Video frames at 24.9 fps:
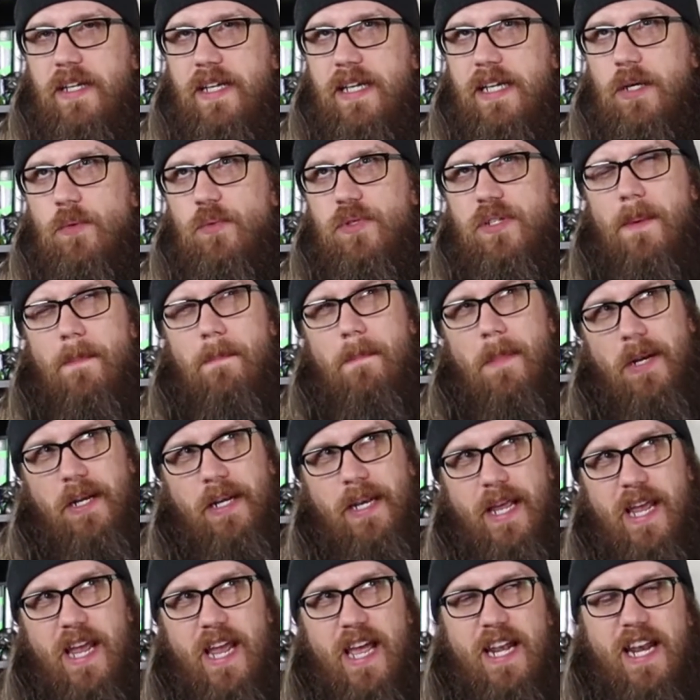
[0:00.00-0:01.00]
it, it was a
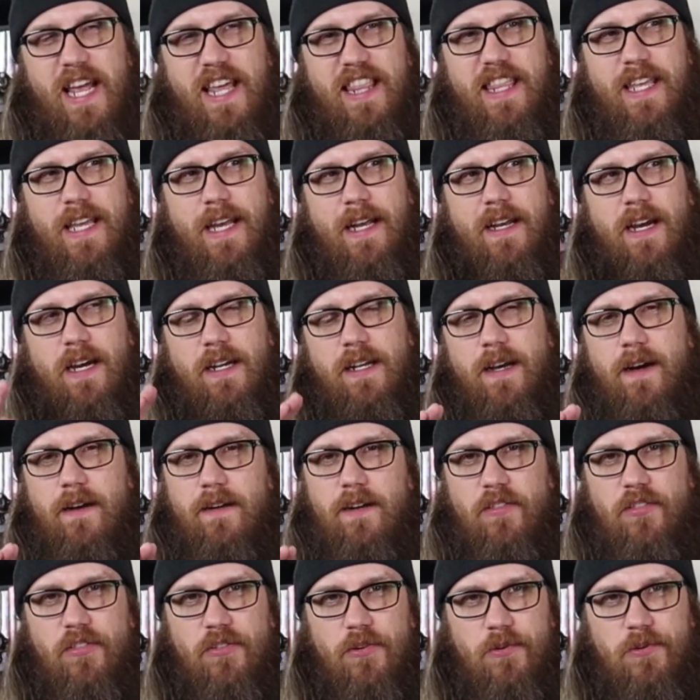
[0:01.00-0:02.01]
Monday, and I think I got it on
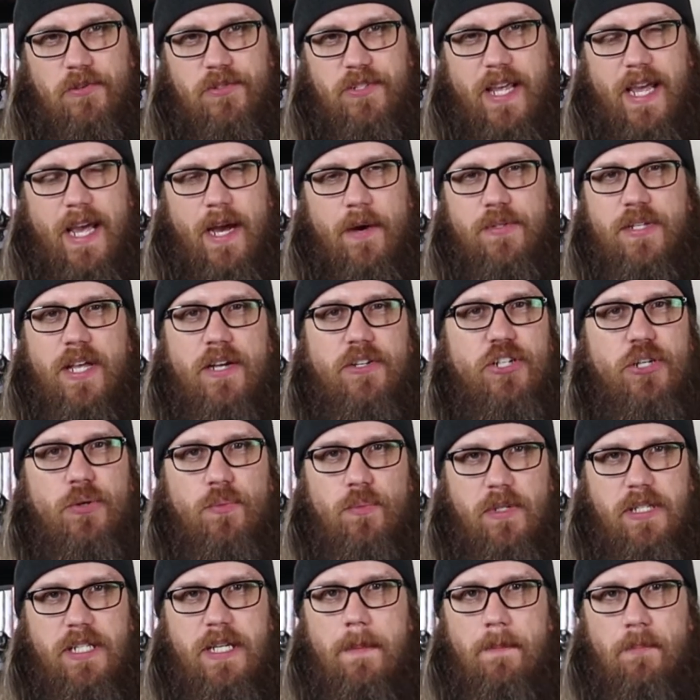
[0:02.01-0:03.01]
a Thursday. I was actually
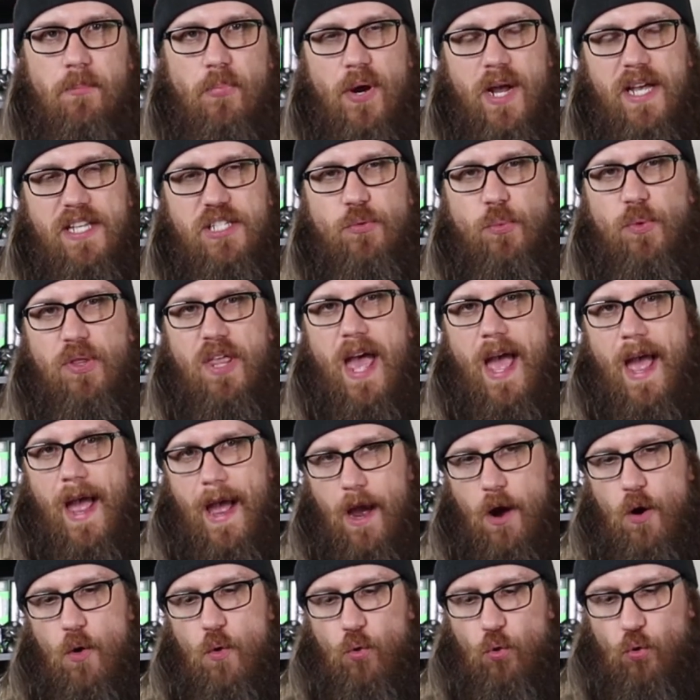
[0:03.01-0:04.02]
really impressed with
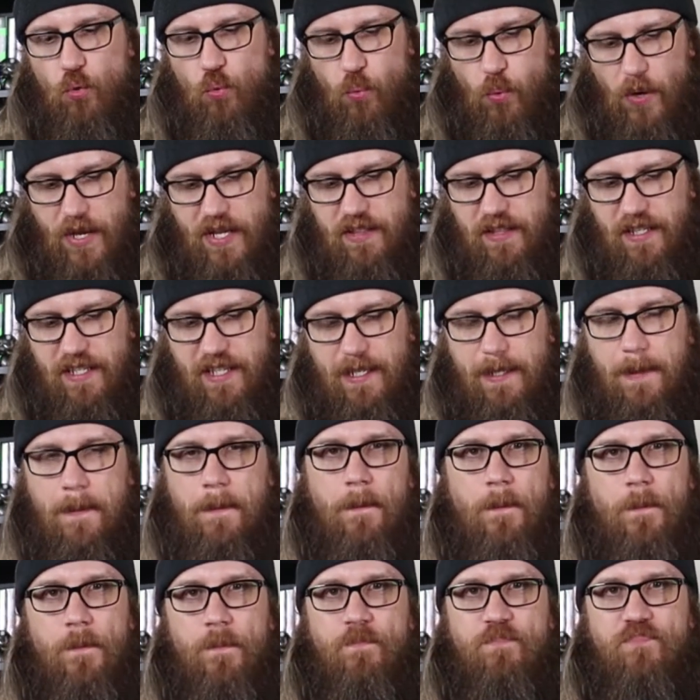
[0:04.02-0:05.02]
how quickly
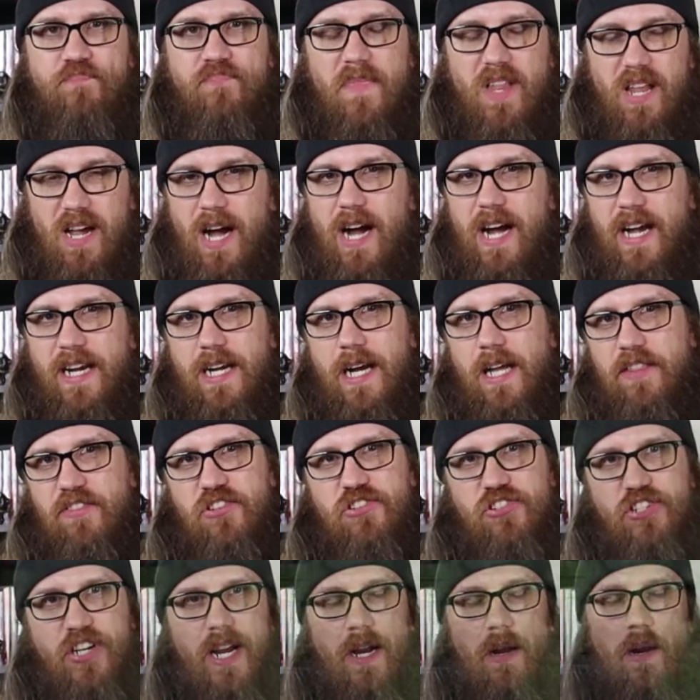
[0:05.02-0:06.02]
I got
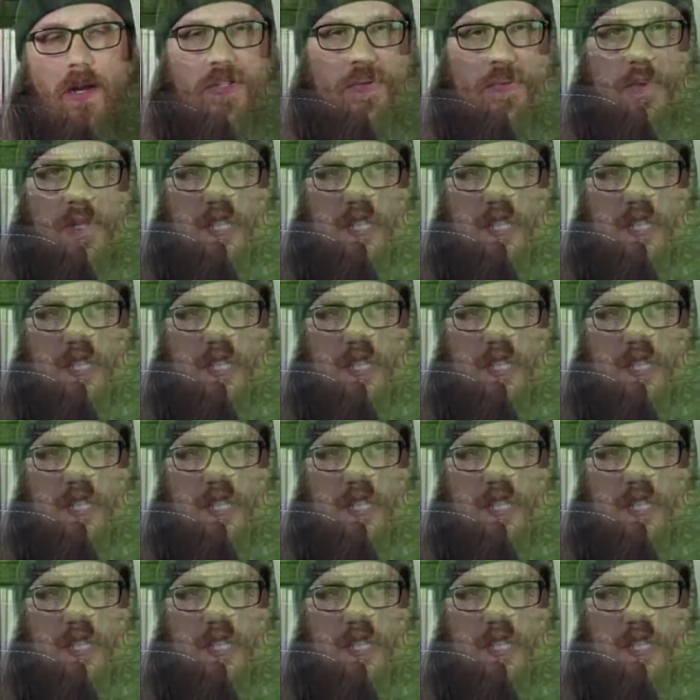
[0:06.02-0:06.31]
this chair. I was